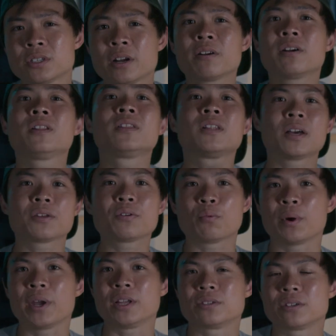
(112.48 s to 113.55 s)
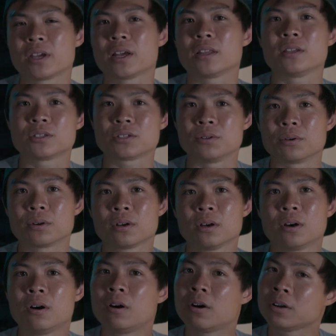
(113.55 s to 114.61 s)
there another way to get this look
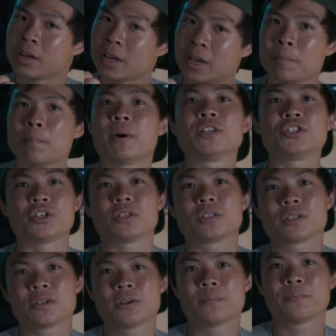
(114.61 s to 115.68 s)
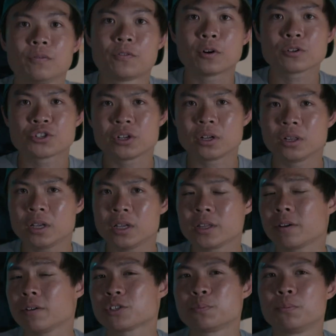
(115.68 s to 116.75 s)
on a budget? Fortunately,
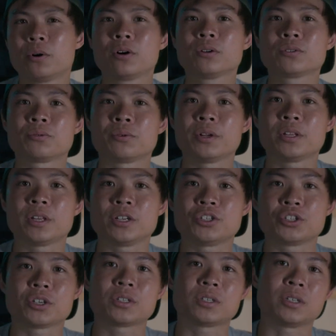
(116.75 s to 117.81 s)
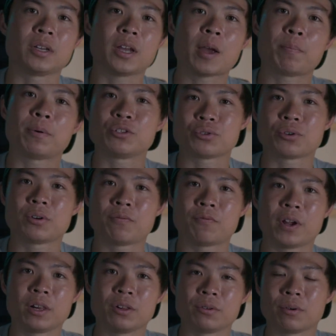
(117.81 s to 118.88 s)
there is more to it than just the aperture
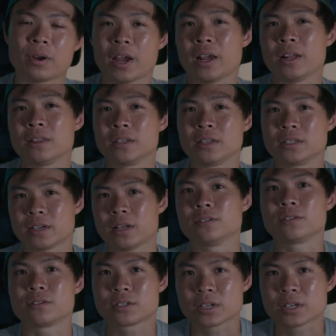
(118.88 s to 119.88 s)
value and the sensor